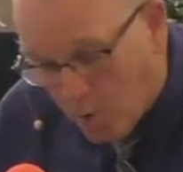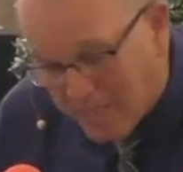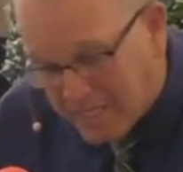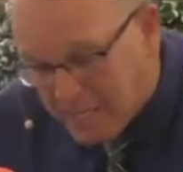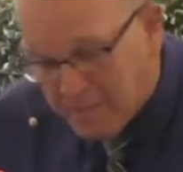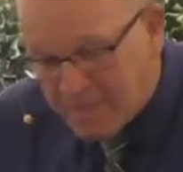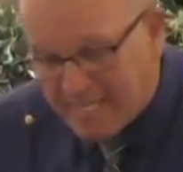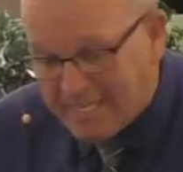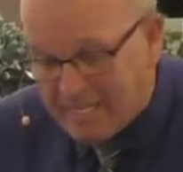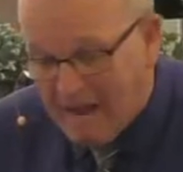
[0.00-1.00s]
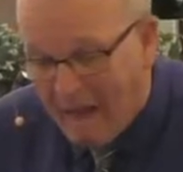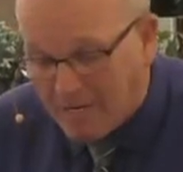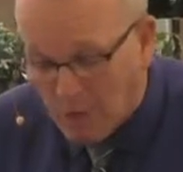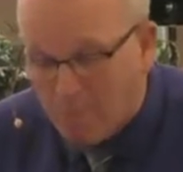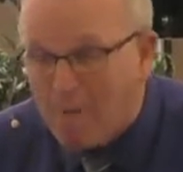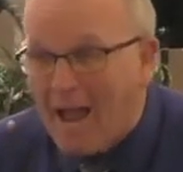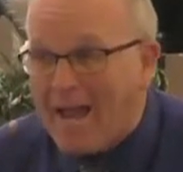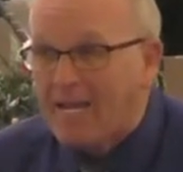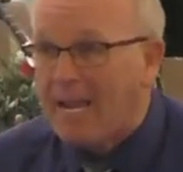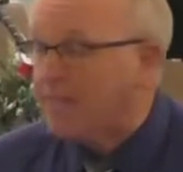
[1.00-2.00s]
that Timothy did not go
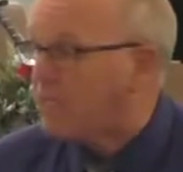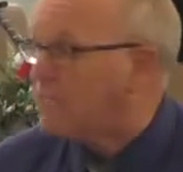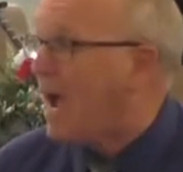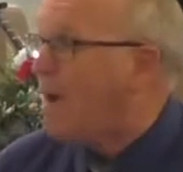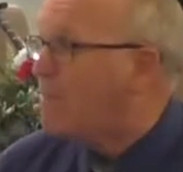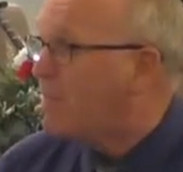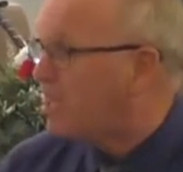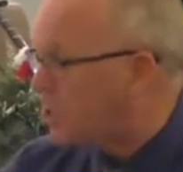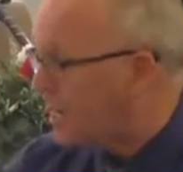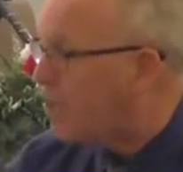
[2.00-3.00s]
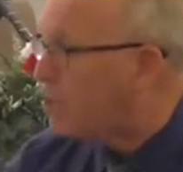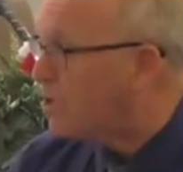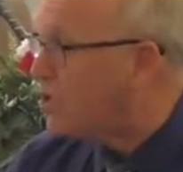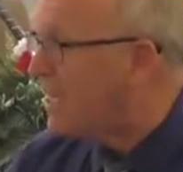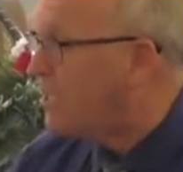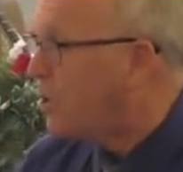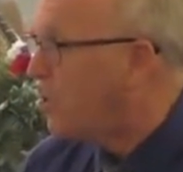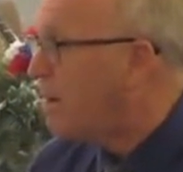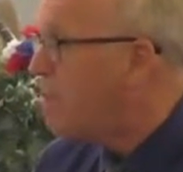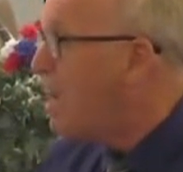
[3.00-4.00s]
back at the time that this letter was sent to
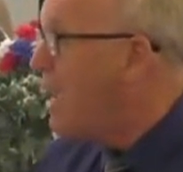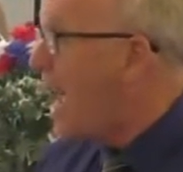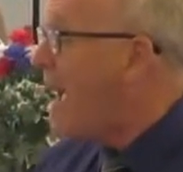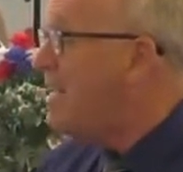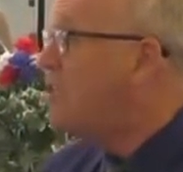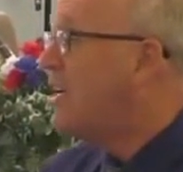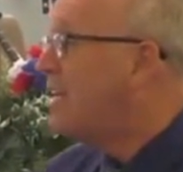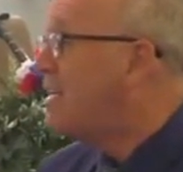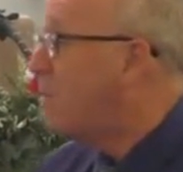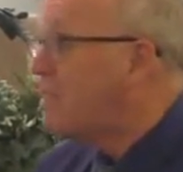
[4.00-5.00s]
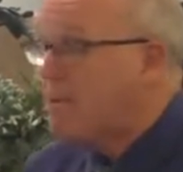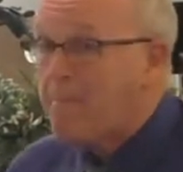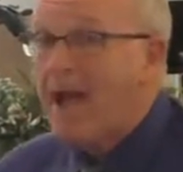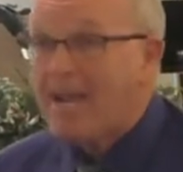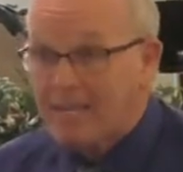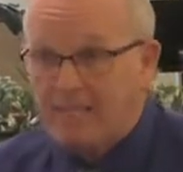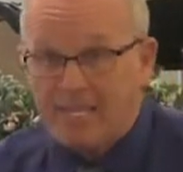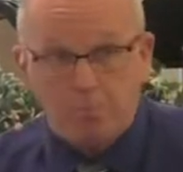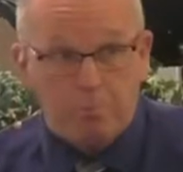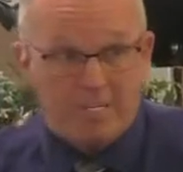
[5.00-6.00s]
him. Had he sent Timothy back at
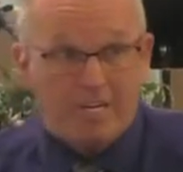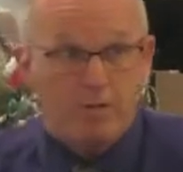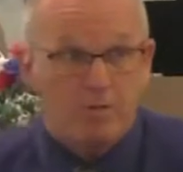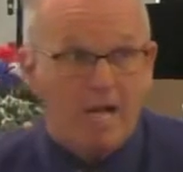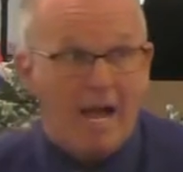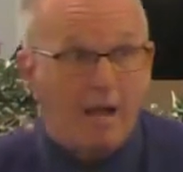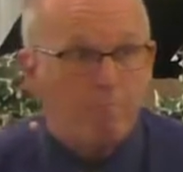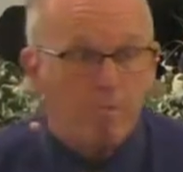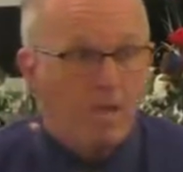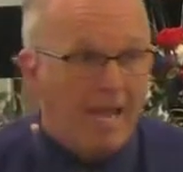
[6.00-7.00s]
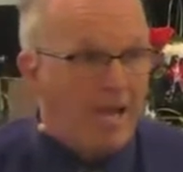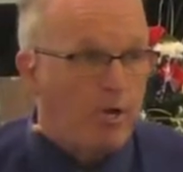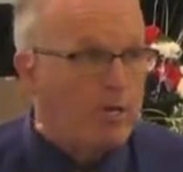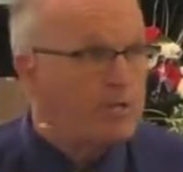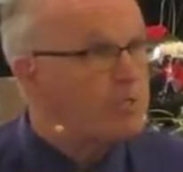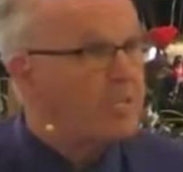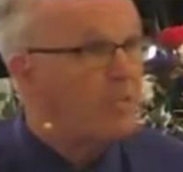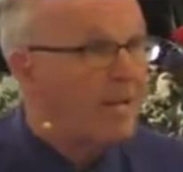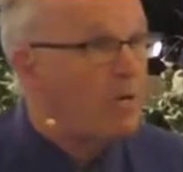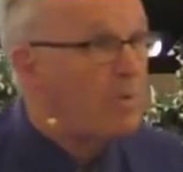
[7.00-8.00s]
this particular time, he could have just sent
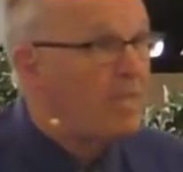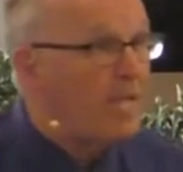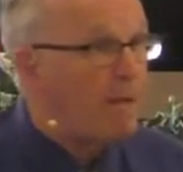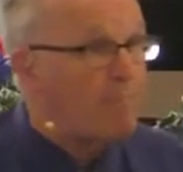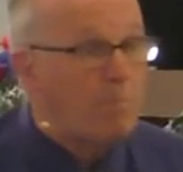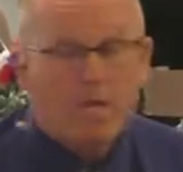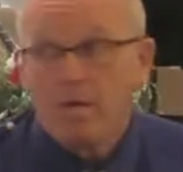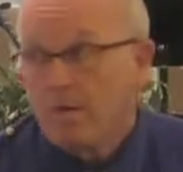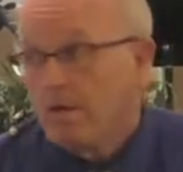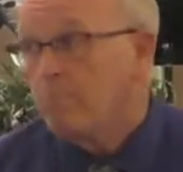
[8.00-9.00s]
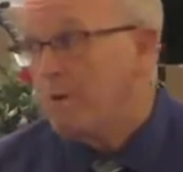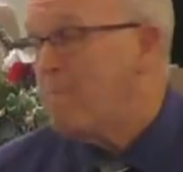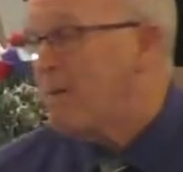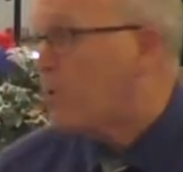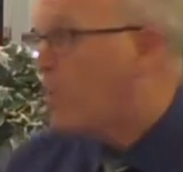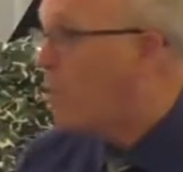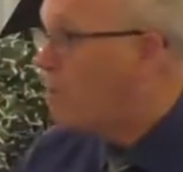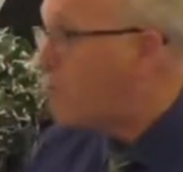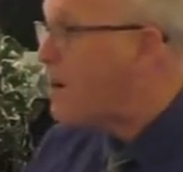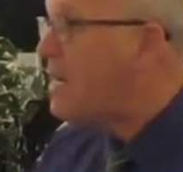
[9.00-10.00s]
the letter with him. Remember, when
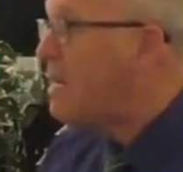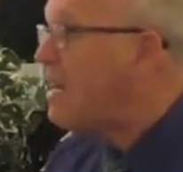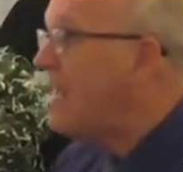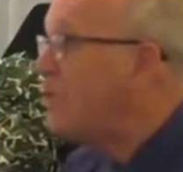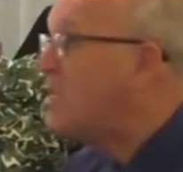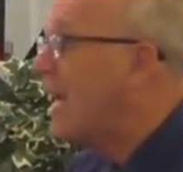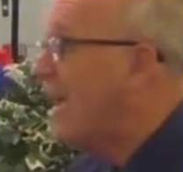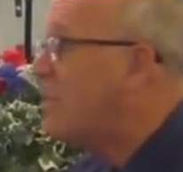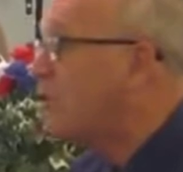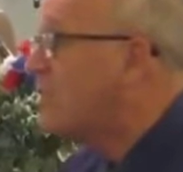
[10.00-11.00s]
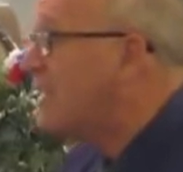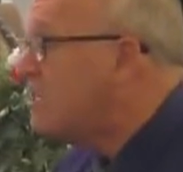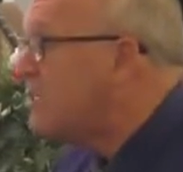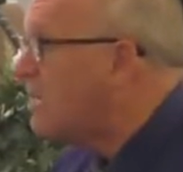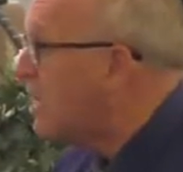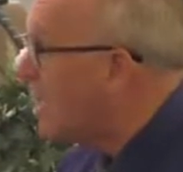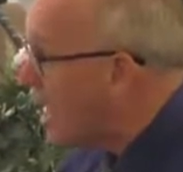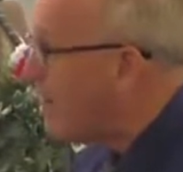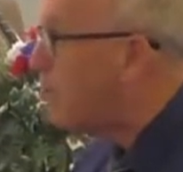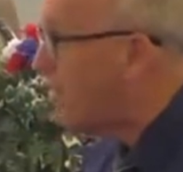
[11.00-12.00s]
we're reading these things, this is a
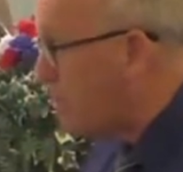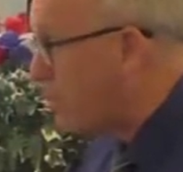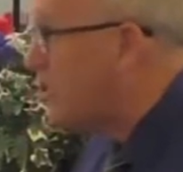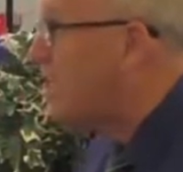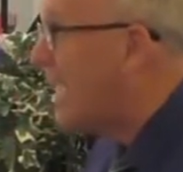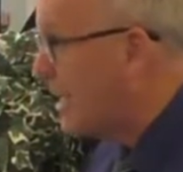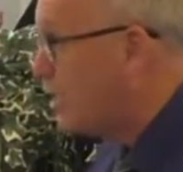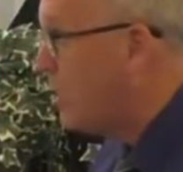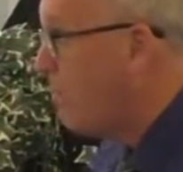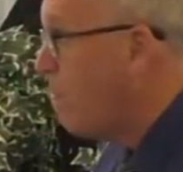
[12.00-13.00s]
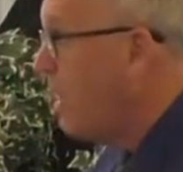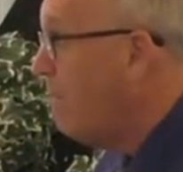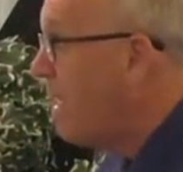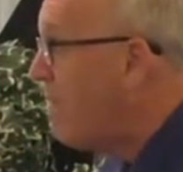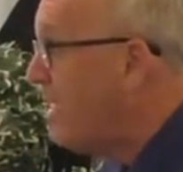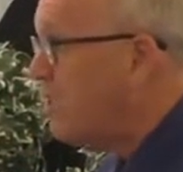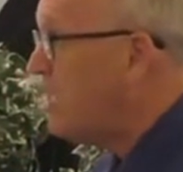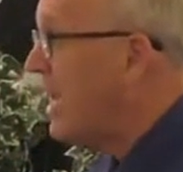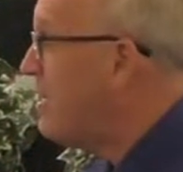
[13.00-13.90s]
letter that was sent. Now, these things,